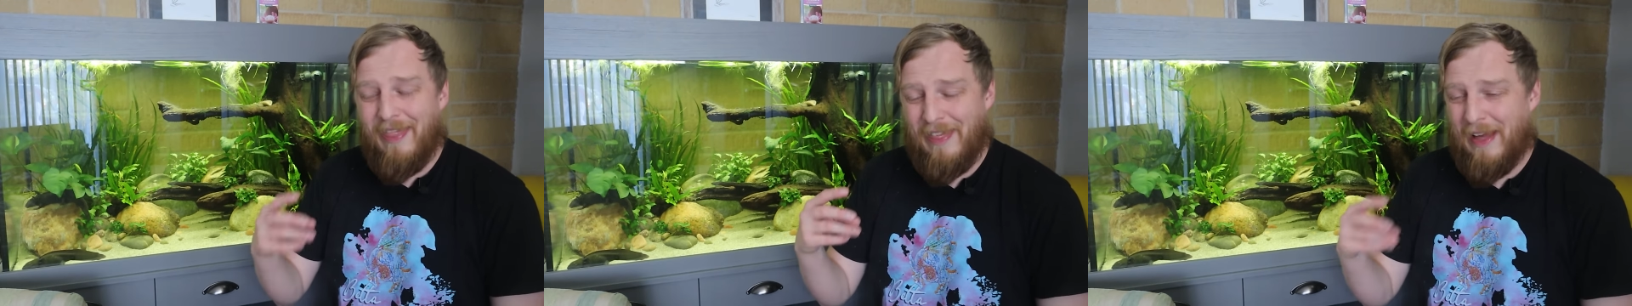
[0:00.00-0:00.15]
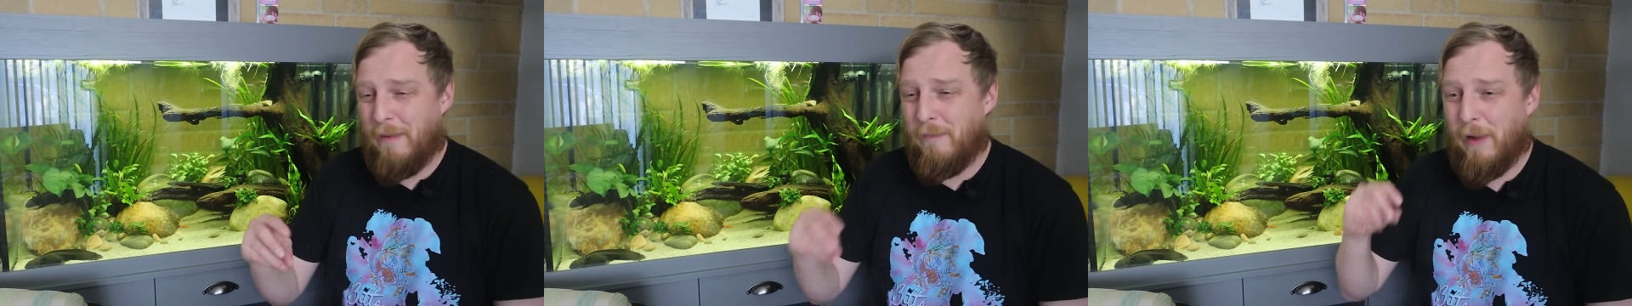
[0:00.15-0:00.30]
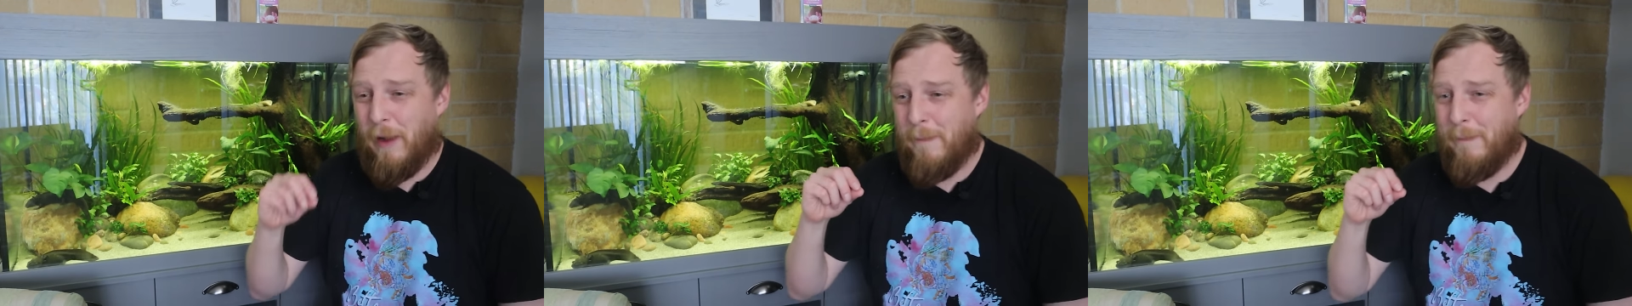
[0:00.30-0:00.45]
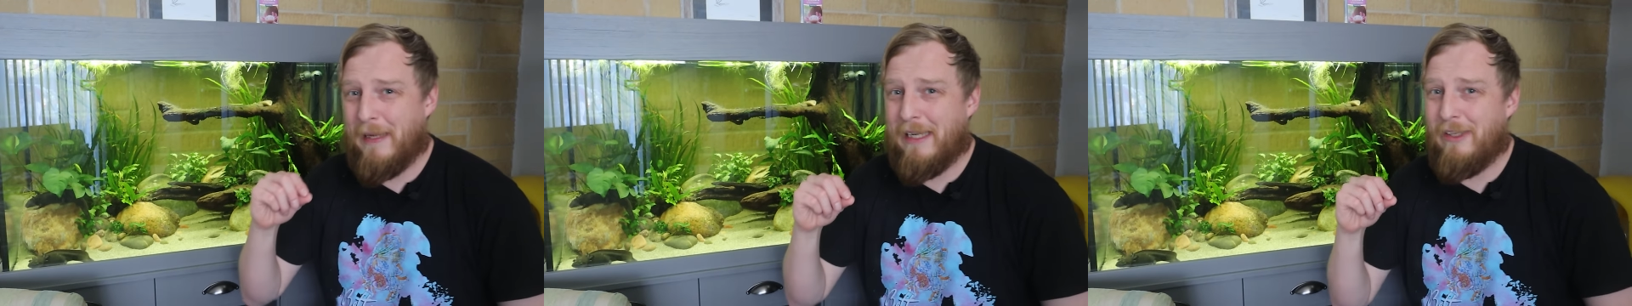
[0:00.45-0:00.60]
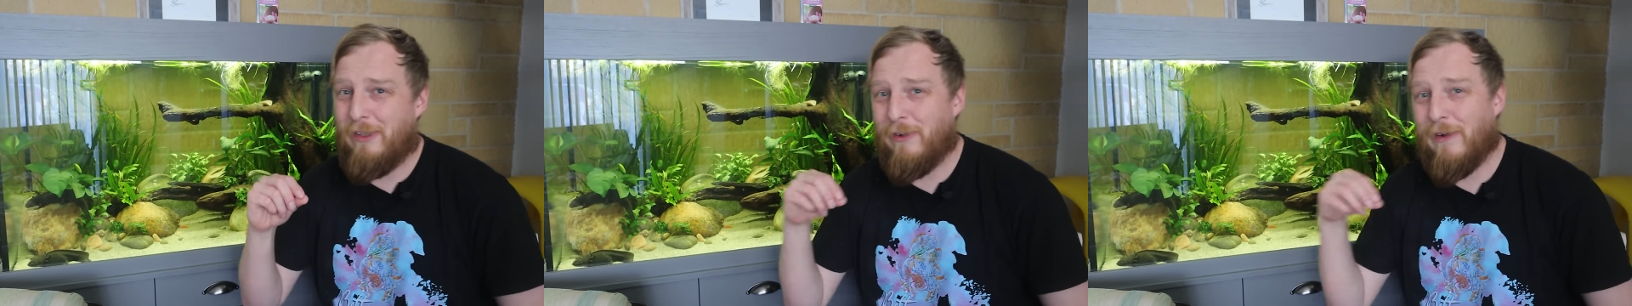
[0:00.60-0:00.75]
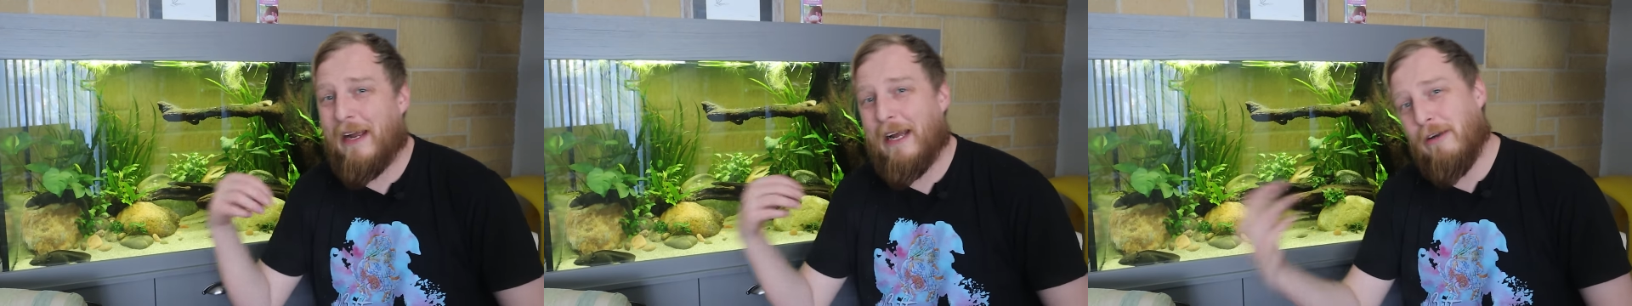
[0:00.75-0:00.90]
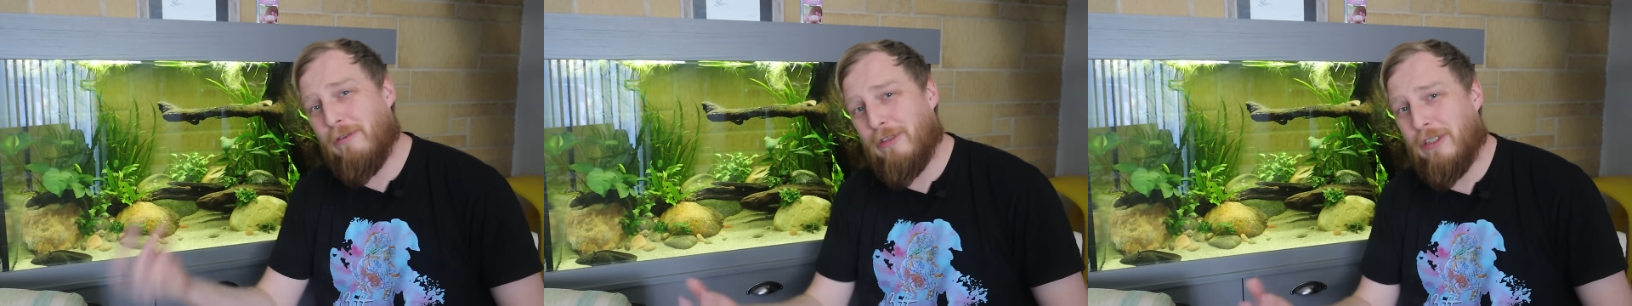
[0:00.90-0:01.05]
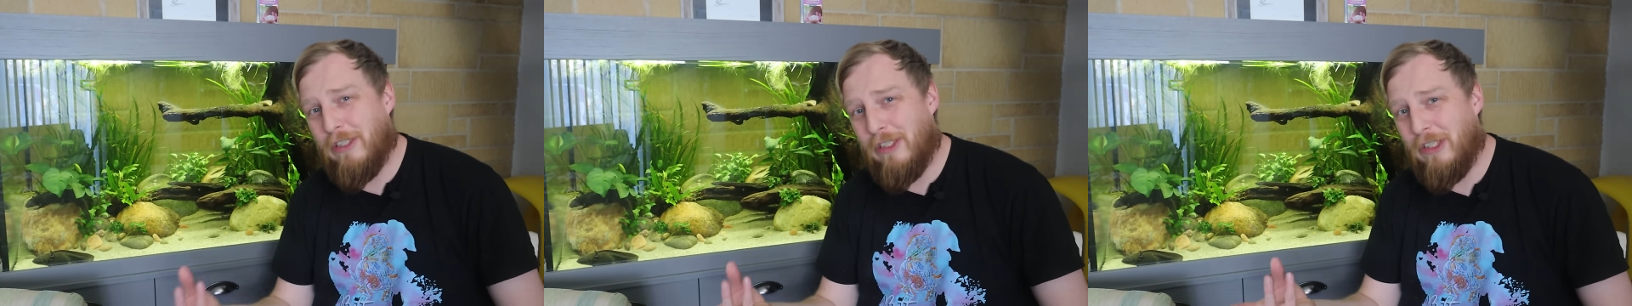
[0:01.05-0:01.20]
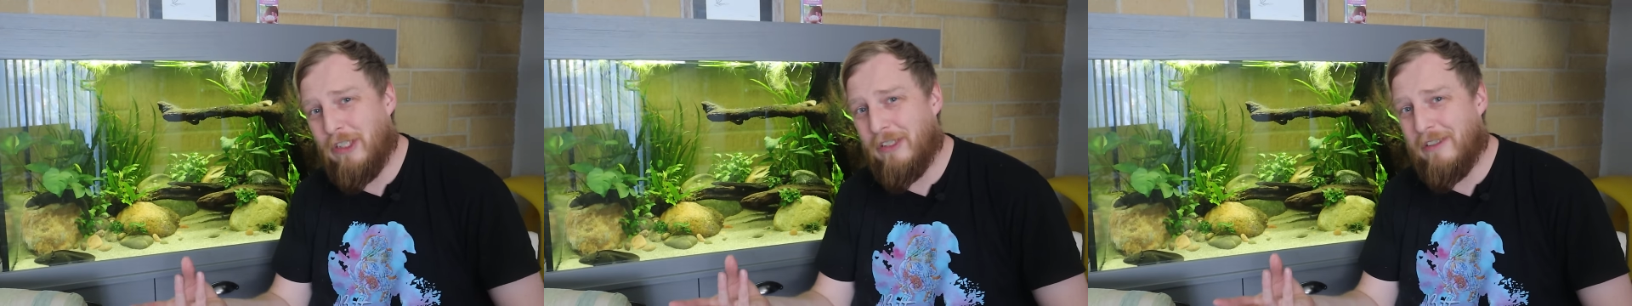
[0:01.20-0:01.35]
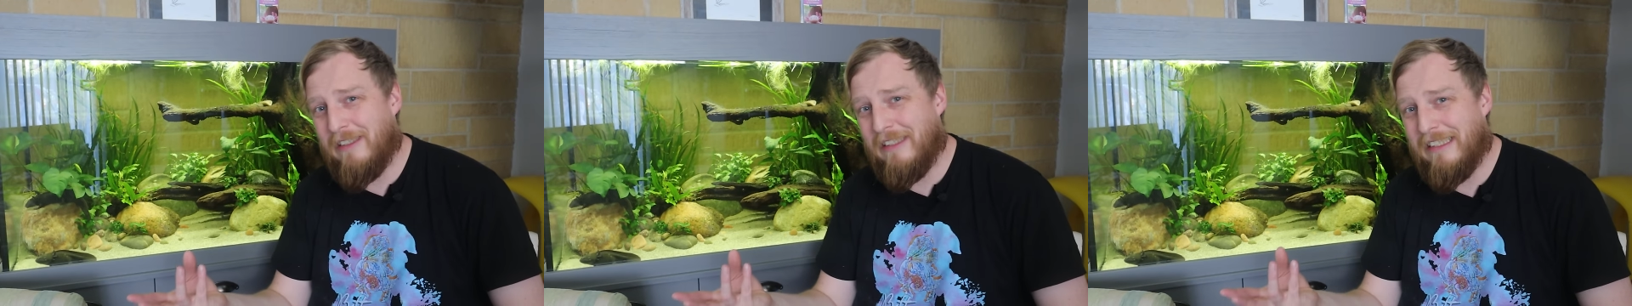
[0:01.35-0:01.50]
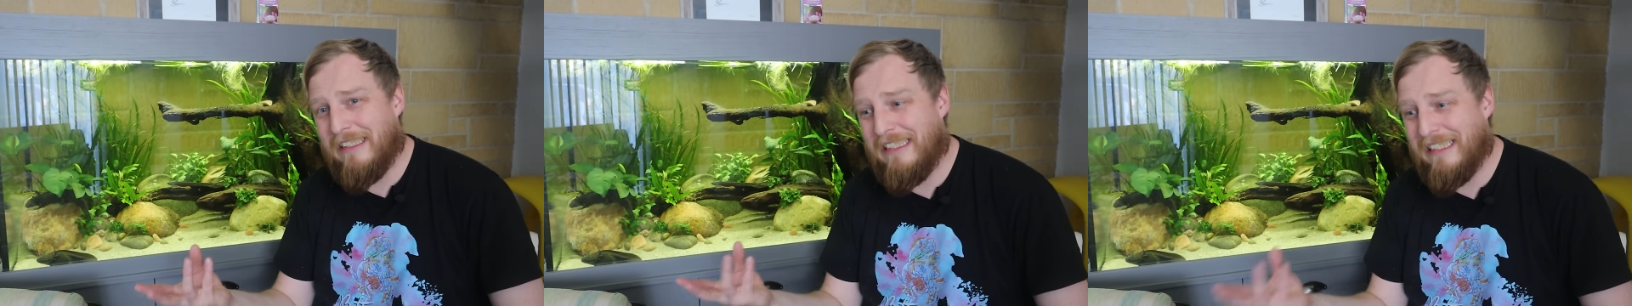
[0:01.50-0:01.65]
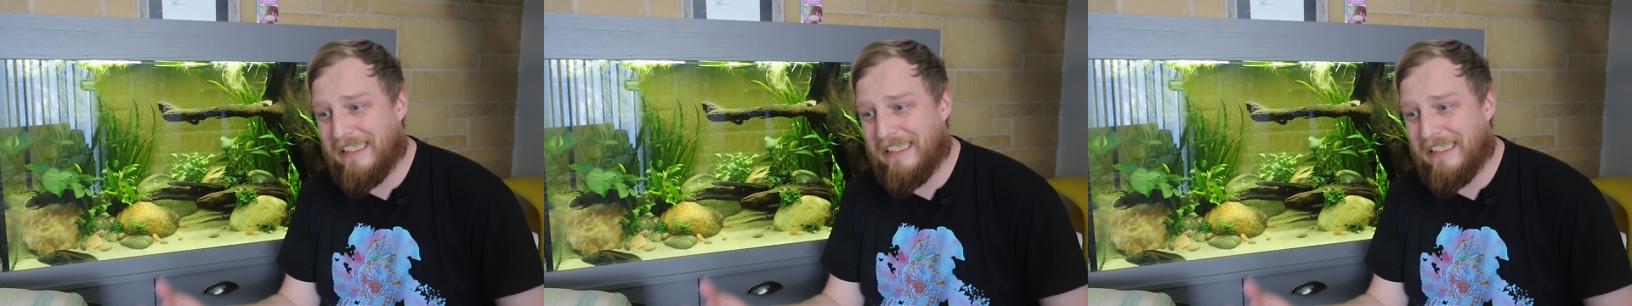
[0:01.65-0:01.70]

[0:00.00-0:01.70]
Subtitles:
That might mean your house insurance